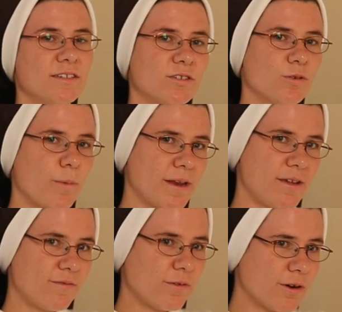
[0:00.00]
to
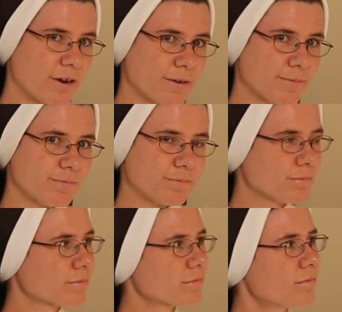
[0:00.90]
24.
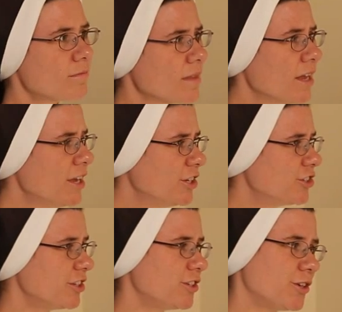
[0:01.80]

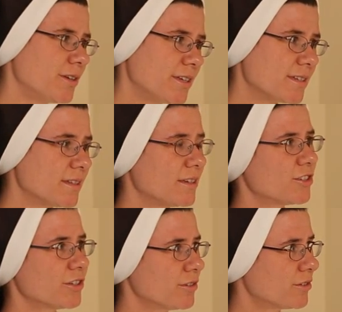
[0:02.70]
She noticed that
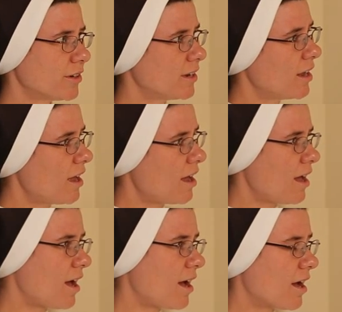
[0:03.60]
children
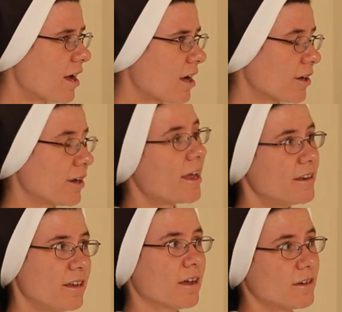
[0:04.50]

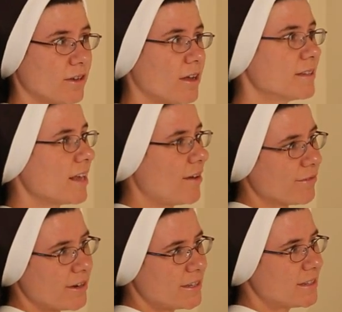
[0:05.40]
and young adults
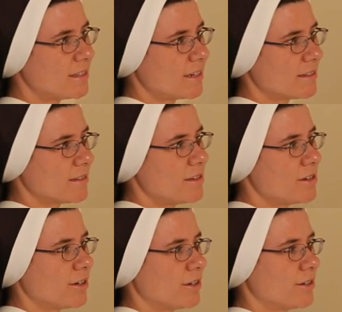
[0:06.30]
every 6
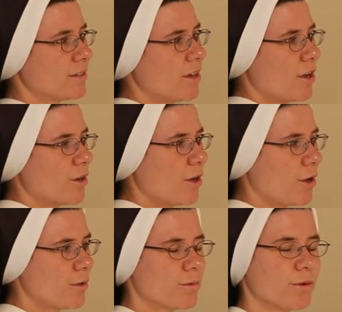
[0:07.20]
years
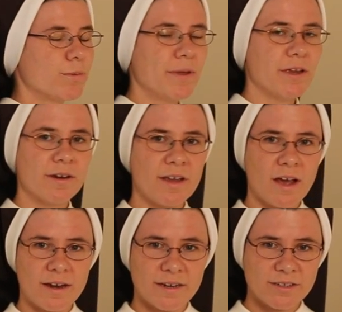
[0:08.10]
go through
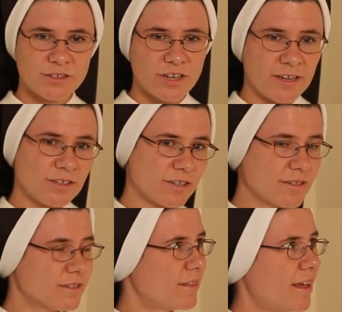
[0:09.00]
periodic changes, and